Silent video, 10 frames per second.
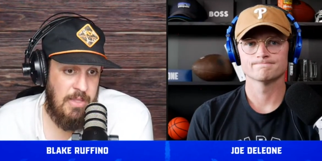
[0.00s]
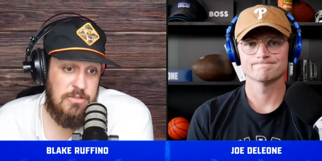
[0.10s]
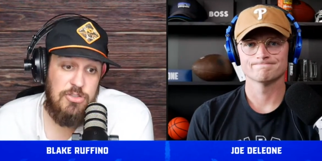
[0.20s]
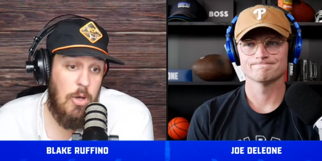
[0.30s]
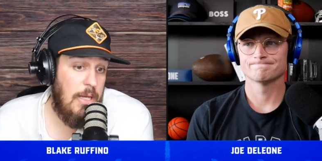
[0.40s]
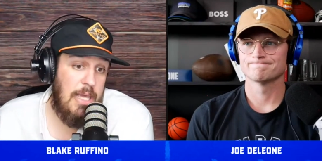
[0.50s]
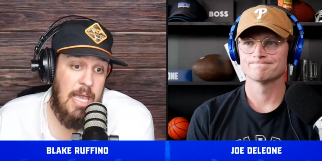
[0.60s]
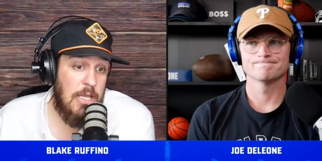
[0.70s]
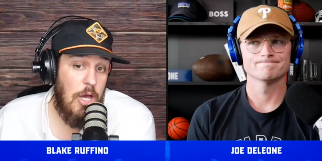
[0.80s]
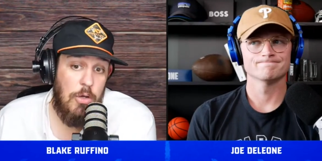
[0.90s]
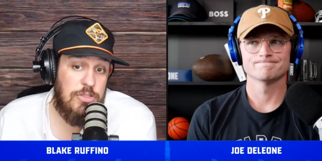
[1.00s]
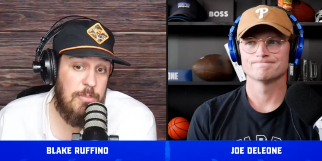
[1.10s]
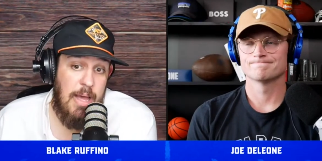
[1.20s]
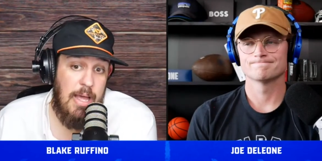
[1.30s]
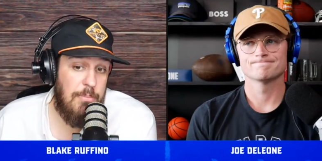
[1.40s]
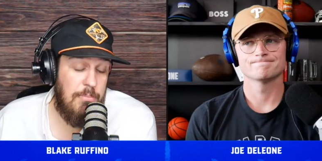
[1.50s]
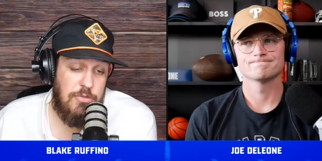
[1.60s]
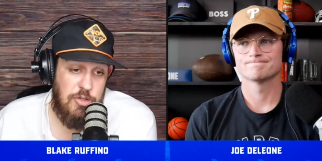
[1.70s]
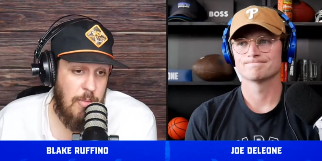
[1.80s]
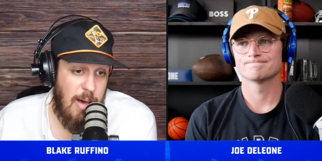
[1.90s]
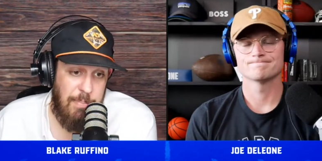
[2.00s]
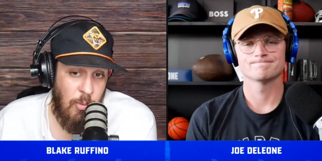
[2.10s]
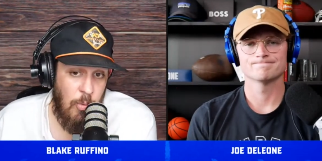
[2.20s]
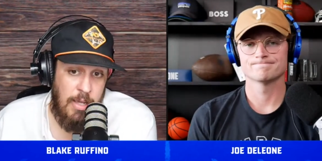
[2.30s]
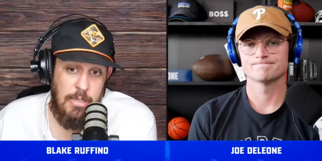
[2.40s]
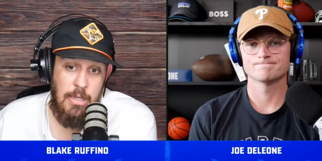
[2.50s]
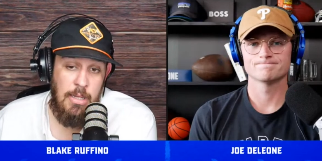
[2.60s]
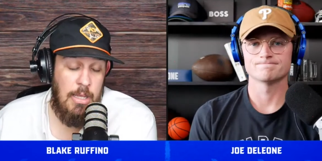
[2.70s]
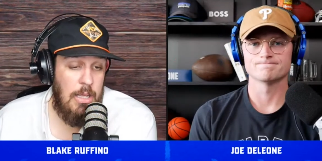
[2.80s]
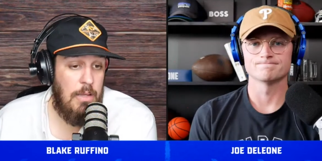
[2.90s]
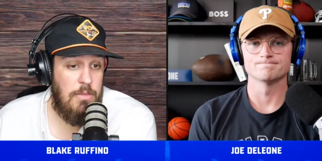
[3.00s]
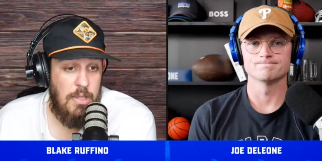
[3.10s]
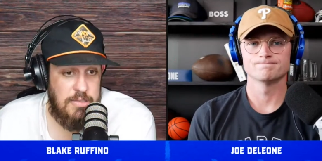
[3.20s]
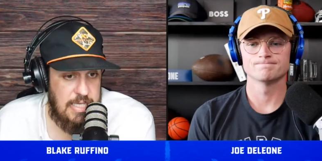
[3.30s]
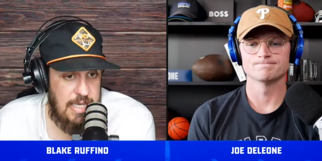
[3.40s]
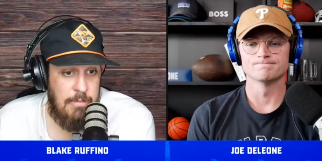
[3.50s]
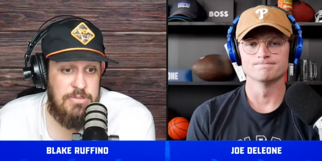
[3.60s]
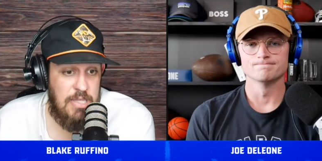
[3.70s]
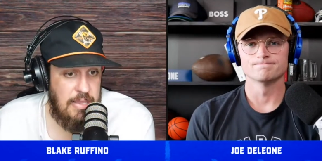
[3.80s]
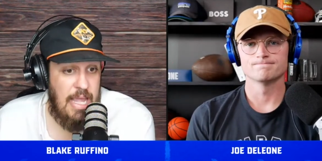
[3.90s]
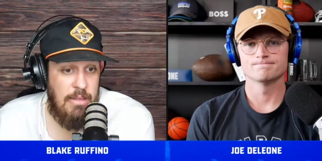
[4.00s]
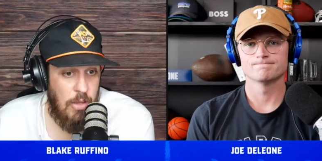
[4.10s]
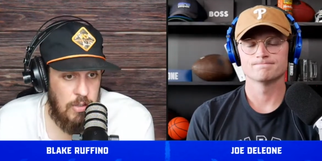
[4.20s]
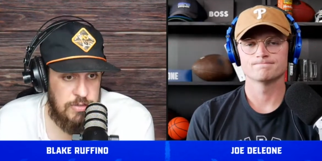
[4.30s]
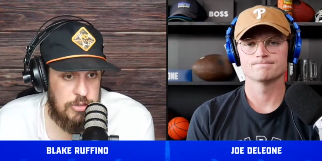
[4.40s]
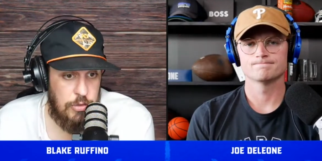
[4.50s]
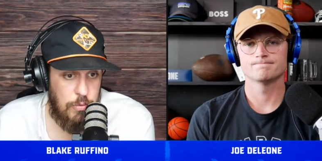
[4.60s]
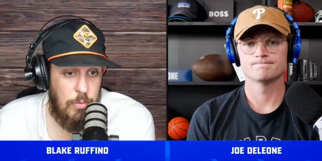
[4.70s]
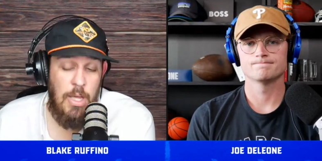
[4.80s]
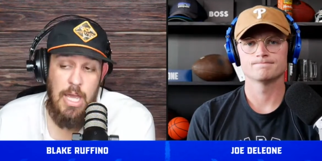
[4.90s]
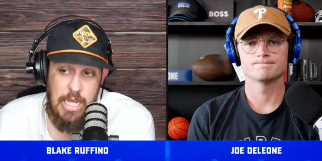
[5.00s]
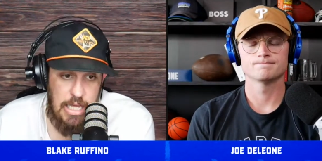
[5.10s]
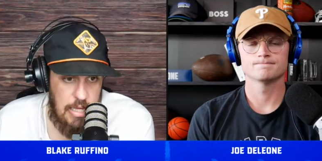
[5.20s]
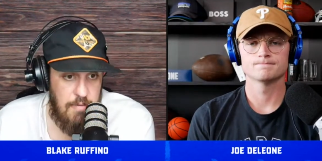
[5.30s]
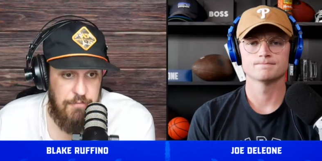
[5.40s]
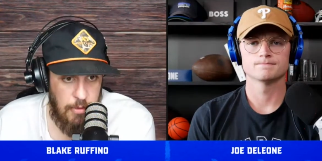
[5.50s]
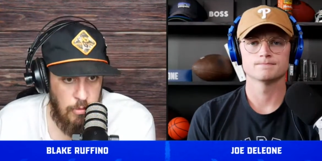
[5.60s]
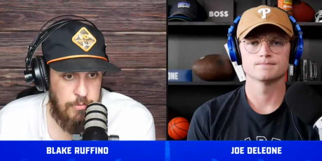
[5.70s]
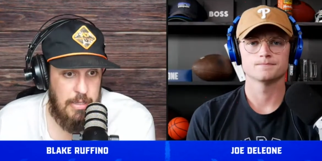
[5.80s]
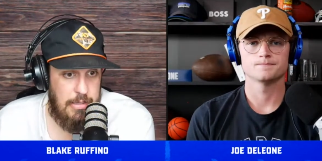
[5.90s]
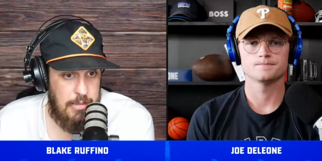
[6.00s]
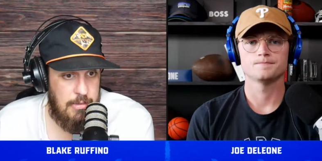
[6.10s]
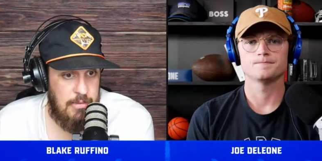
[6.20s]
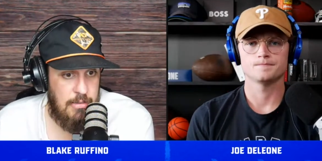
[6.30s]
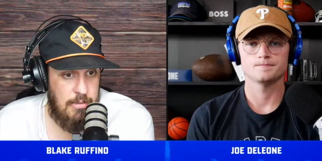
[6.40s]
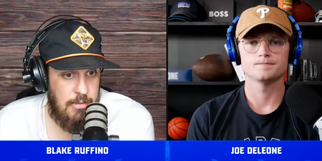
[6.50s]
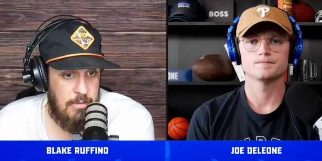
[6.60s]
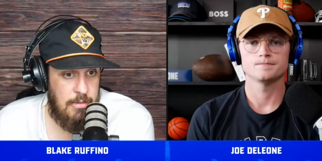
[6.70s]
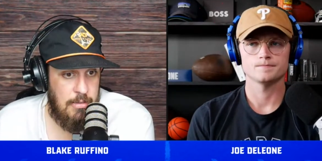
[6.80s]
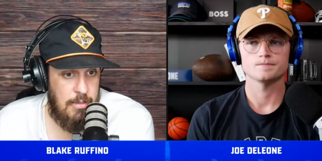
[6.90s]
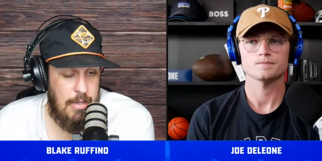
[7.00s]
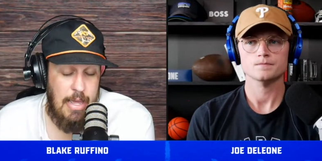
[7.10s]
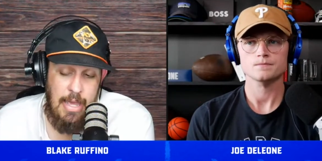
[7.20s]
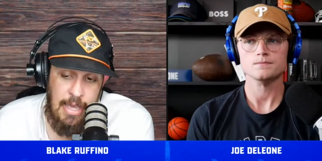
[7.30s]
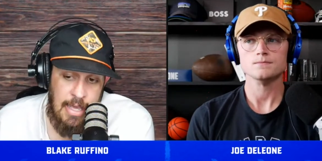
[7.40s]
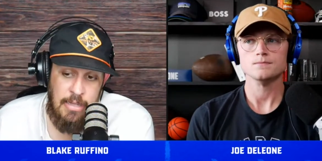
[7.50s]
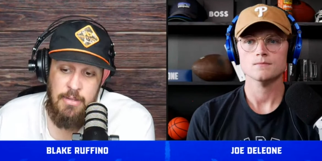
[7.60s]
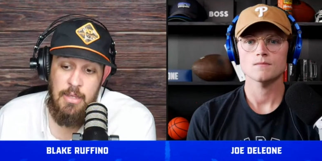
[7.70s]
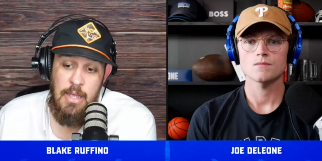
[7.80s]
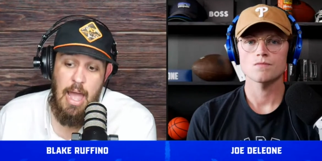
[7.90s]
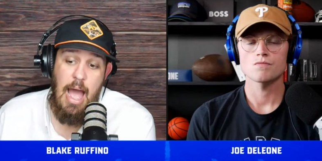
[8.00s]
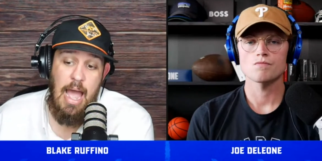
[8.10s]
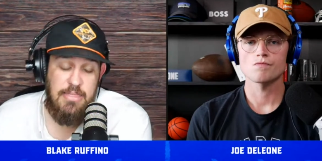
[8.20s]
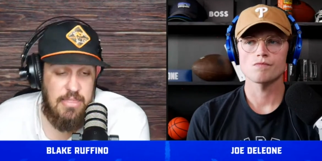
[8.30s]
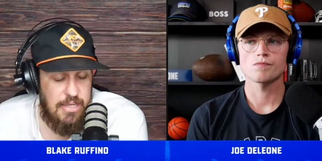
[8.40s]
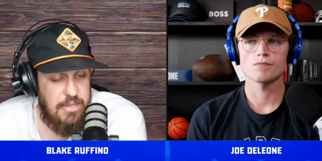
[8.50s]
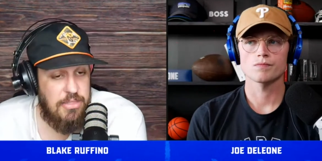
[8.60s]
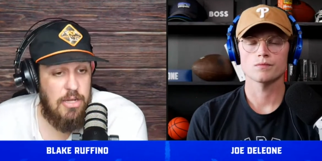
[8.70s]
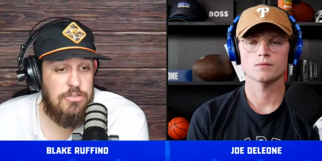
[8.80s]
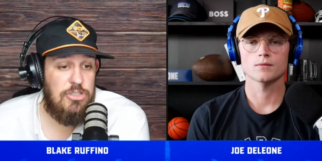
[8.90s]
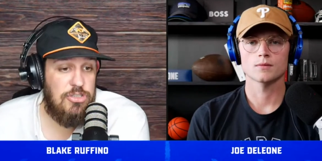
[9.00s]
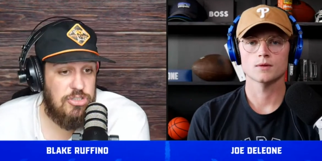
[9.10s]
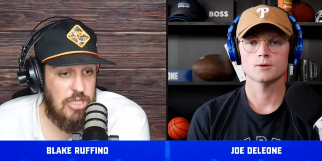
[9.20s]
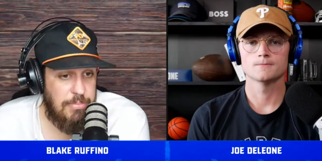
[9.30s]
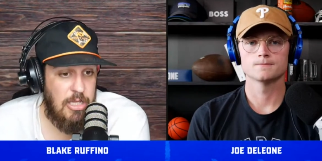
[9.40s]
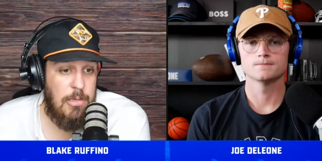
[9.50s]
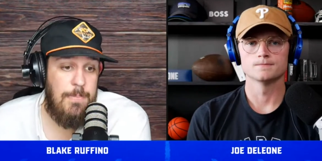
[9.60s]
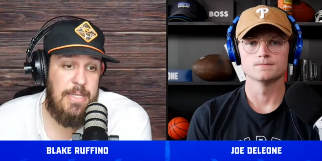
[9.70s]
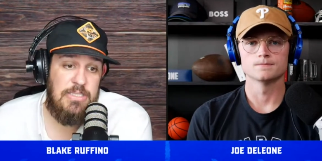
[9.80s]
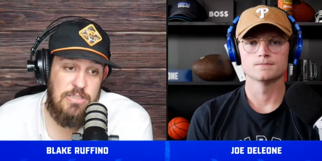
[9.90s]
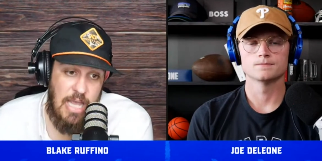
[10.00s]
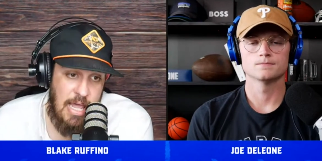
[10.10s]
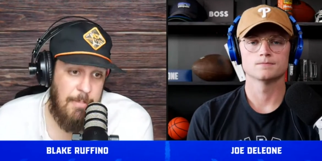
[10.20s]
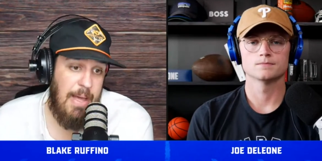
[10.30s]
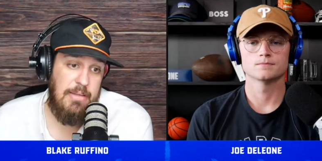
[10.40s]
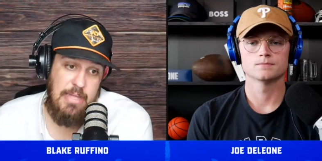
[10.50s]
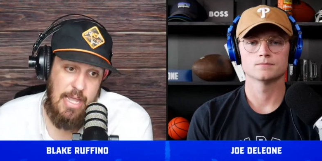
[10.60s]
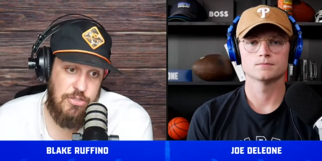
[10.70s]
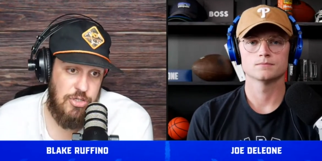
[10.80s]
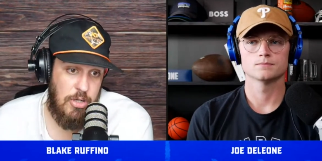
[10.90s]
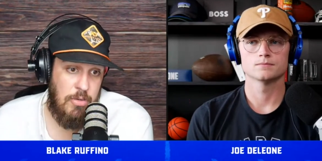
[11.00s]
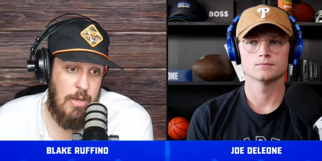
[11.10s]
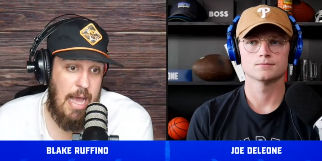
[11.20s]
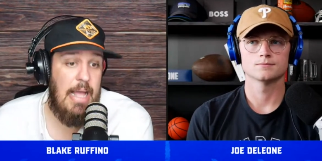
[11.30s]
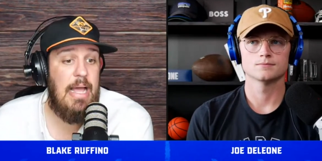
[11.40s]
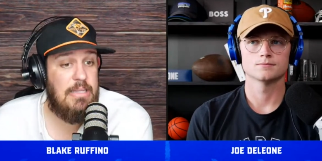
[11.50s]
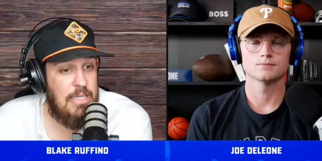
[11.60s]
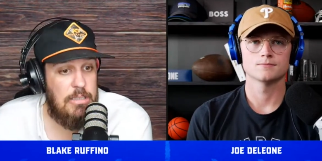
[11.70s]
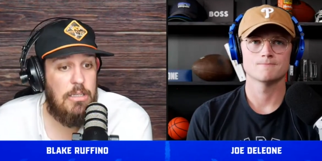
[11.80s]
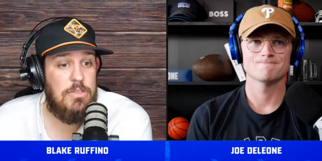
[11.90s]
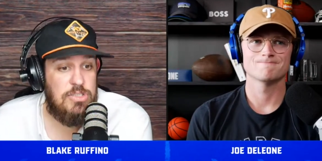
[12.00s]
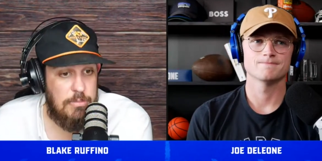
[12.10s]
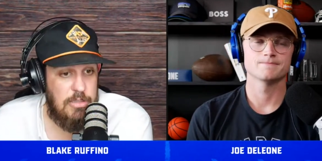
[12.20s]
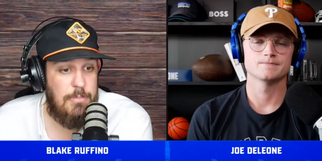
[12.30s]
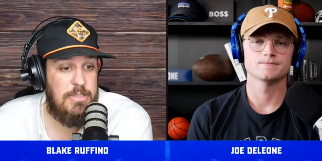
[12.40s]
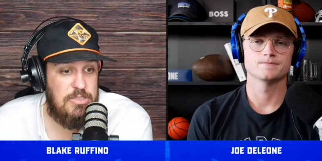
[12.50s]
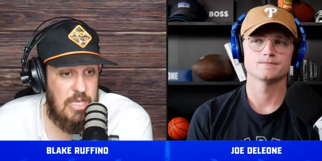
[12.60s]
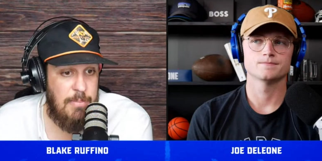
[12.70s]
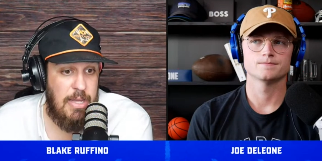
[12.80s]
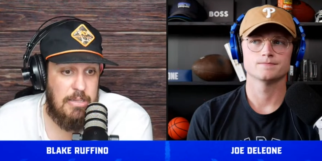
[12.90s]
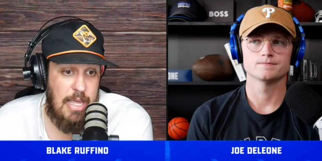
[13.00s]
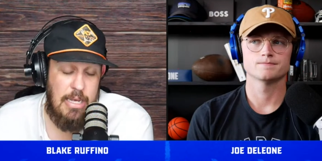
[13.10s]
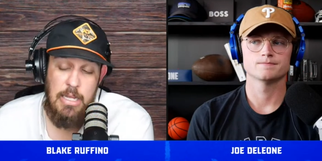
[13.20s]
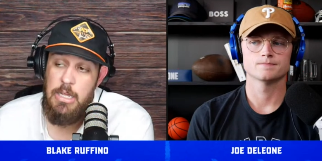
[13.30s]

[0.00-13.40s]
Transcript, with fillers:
Speaker 1: So again, goes to my to my point. The teams that they lost to, he folded. And I think that there's just something to be said about that, Joe. I, I think that there's something to be said about that.